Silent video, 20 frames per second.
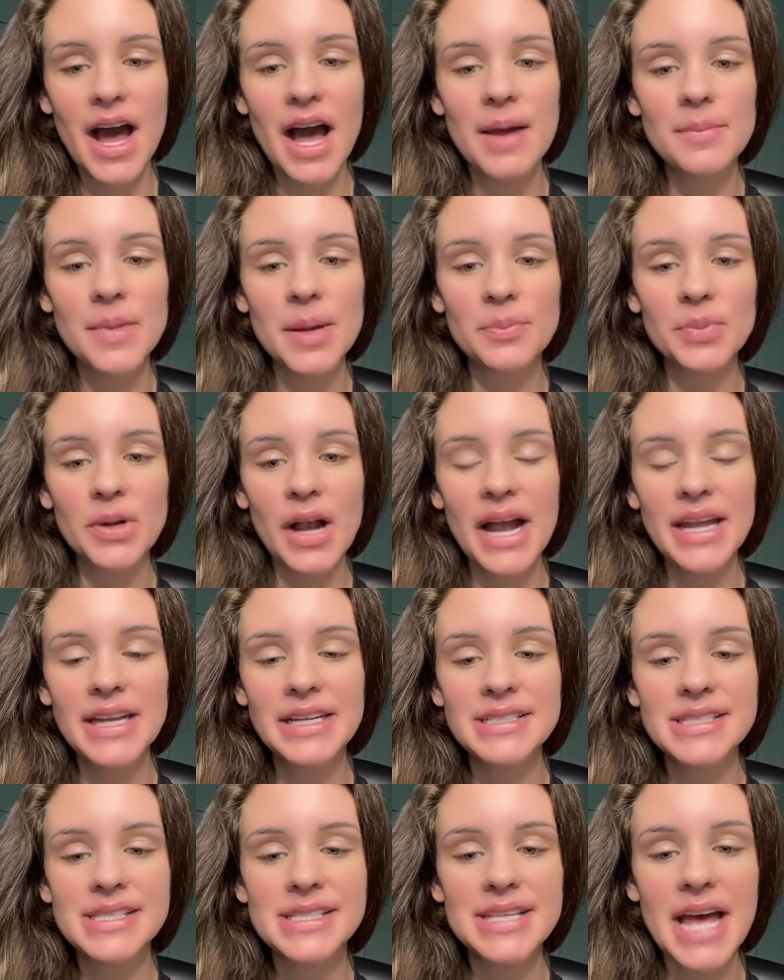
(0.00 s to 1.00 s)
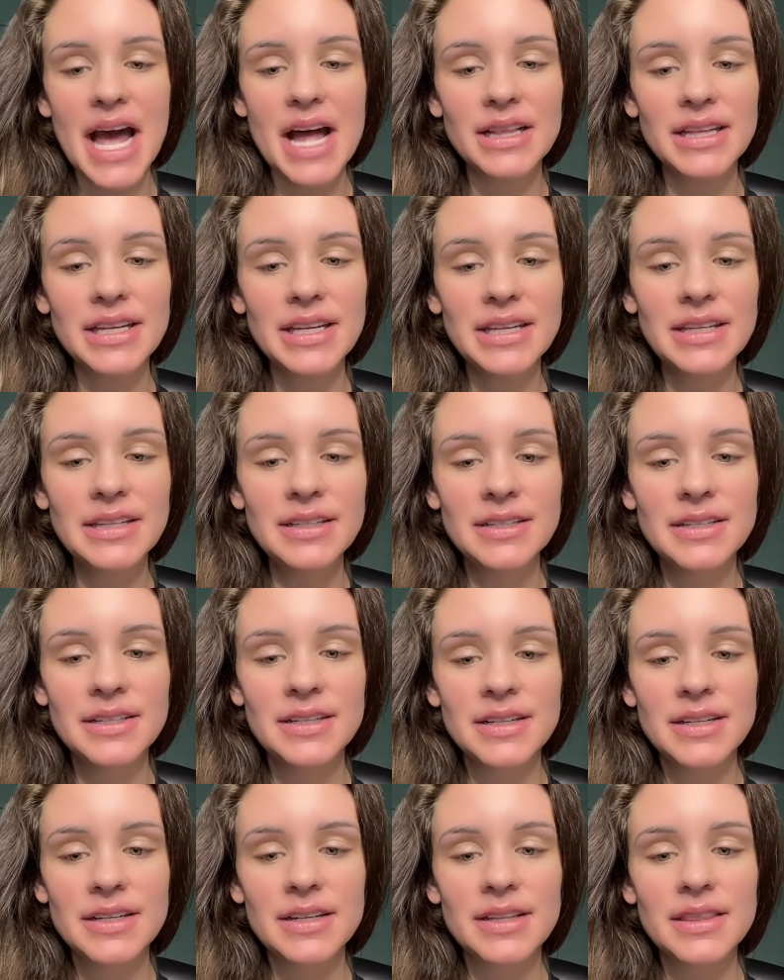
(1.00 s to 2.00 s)
Um, Brian Sally,
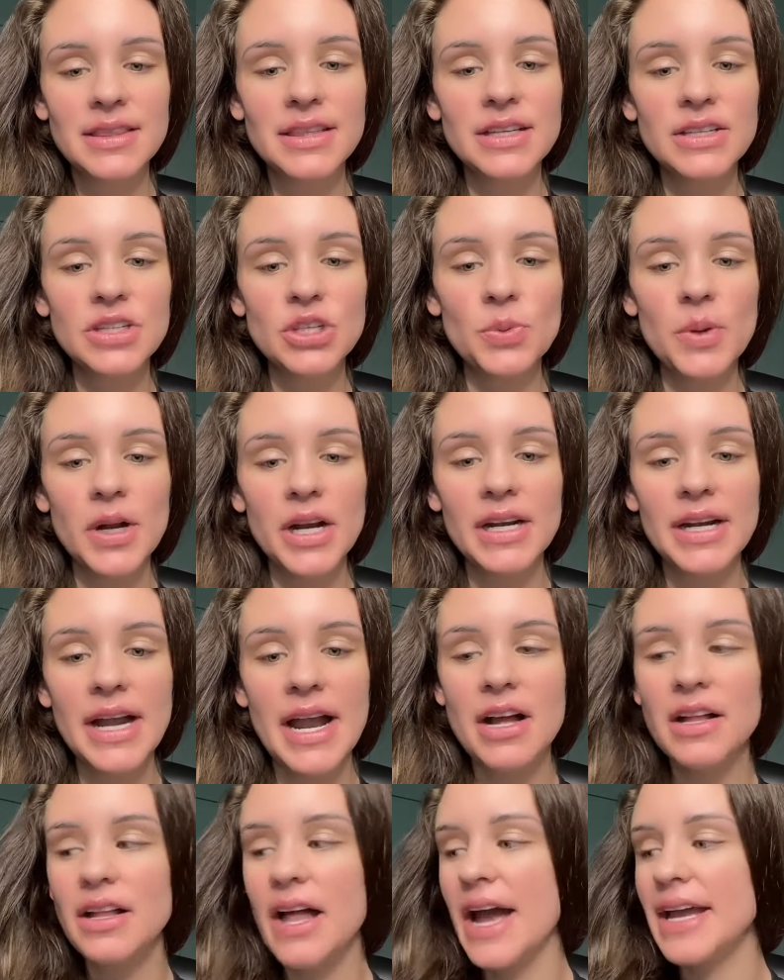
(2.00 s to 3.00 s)
the URL